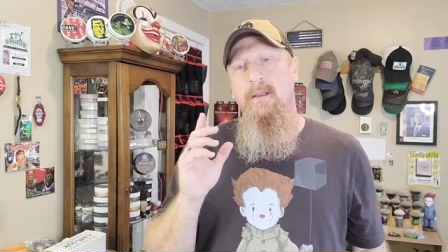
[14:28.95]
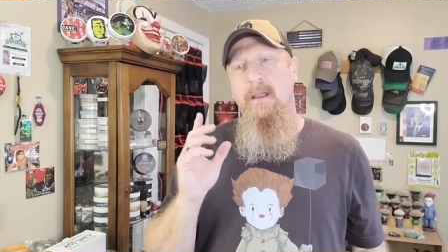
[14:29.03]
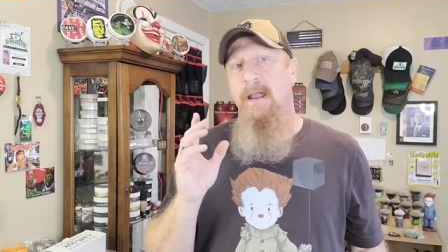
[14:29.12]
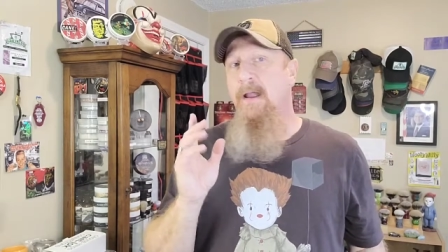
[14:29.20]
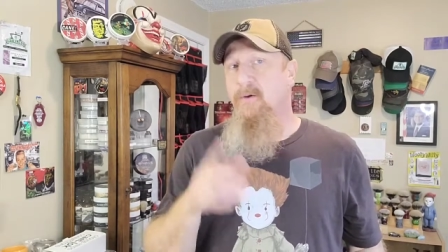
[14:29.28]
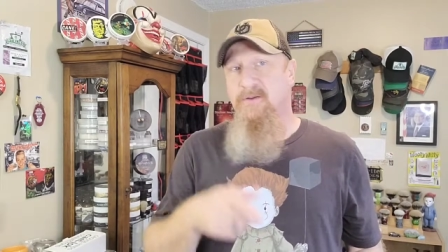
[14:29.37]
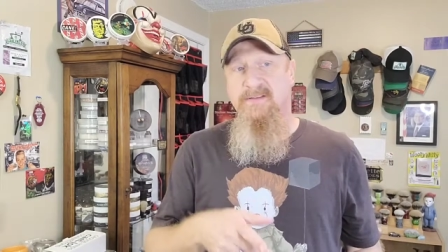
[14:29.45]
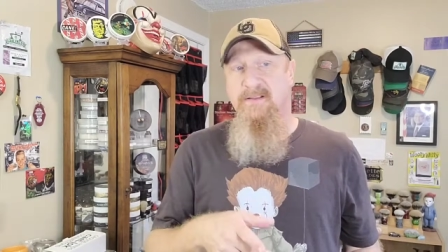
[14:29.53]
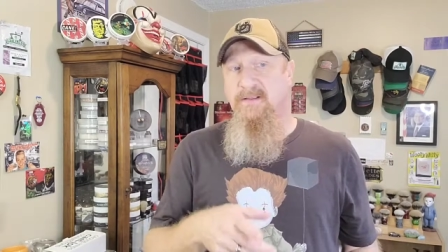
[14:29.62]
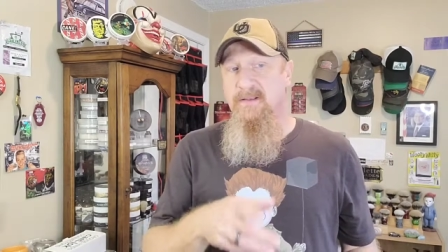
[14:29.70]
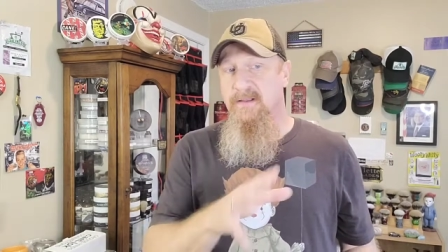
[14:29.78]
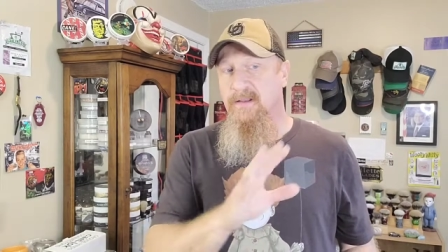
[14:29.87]
I always
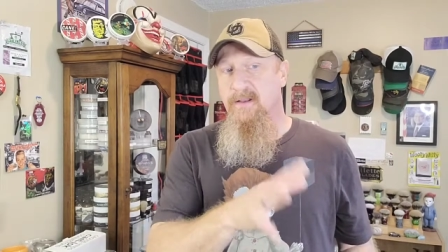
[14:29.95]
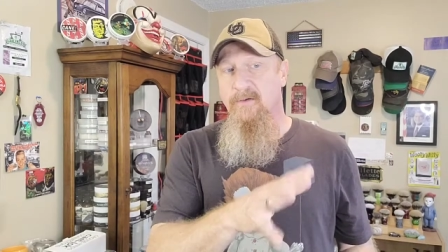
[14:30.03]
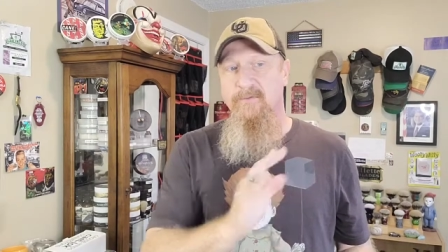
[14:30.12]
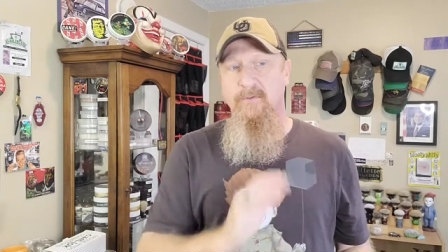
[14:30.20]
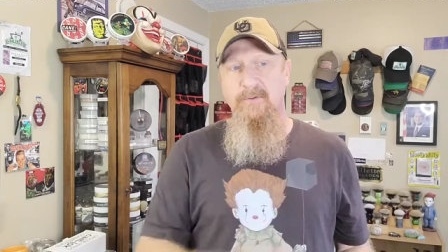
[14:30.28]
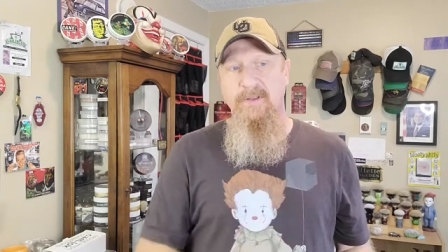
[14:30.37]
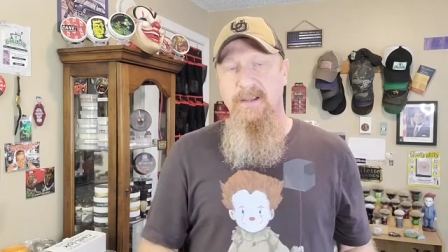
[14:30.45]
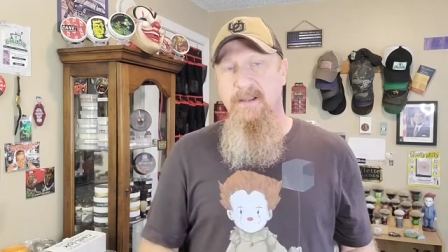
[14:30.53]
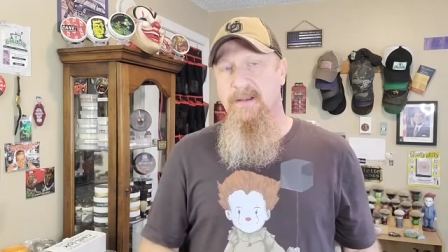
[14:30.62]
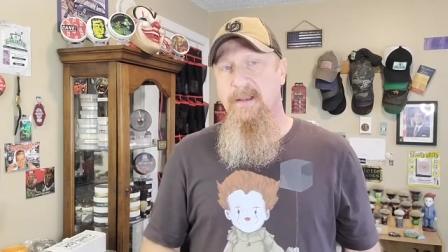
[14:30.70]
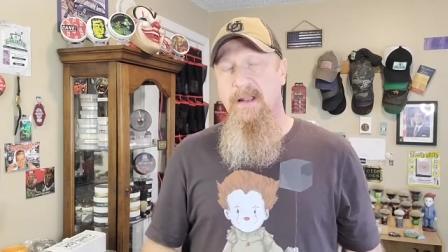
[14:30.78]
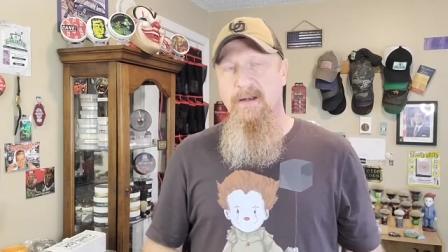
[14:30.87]
can get a full day
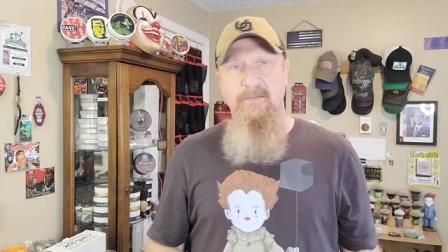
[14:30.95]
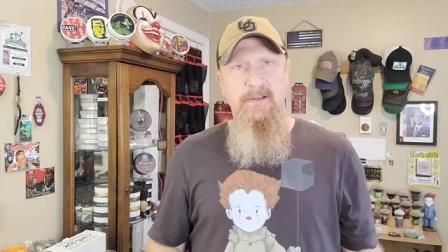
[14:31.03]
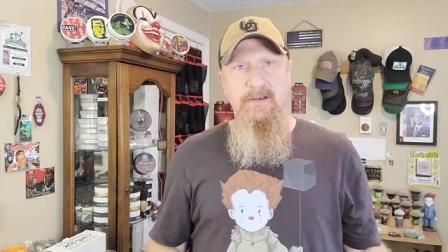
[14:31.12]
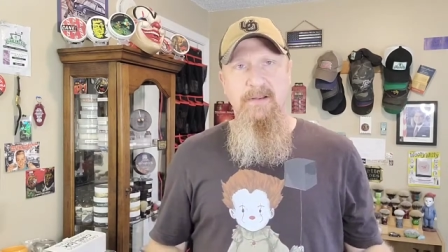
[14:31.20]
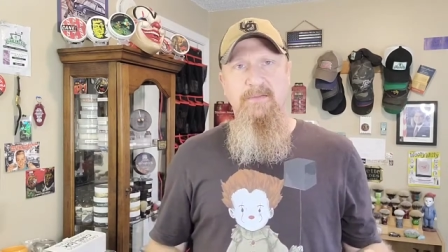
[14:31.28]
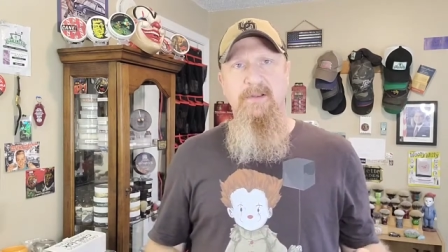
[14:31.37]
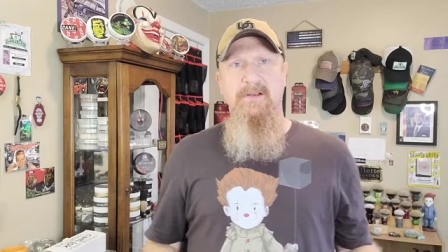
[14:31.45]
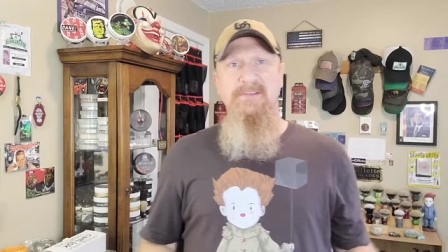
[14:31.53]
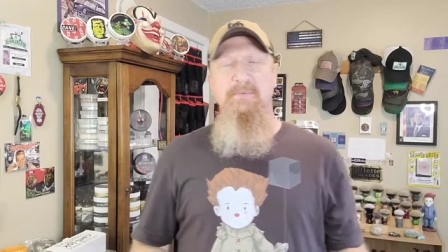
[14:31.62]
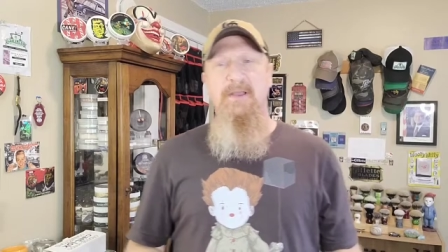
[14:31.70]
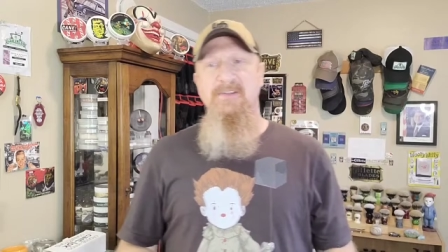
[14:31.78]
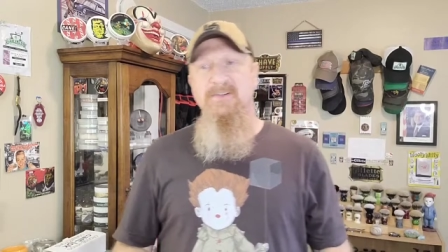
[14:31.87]
out of any of Doug
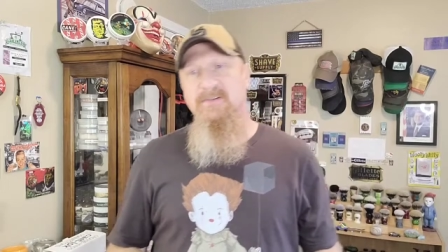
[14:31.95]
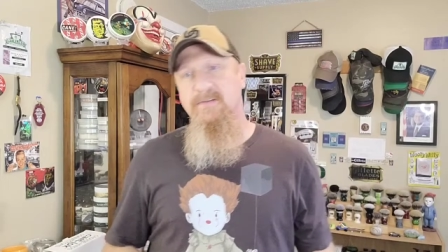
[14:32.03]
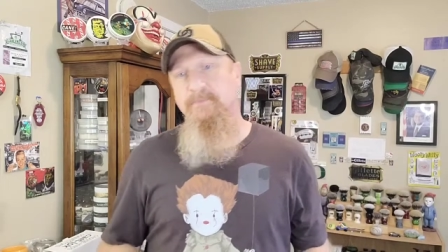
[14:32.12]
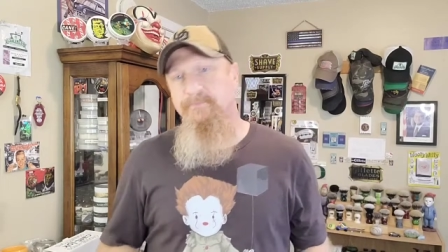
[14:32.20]
splashes.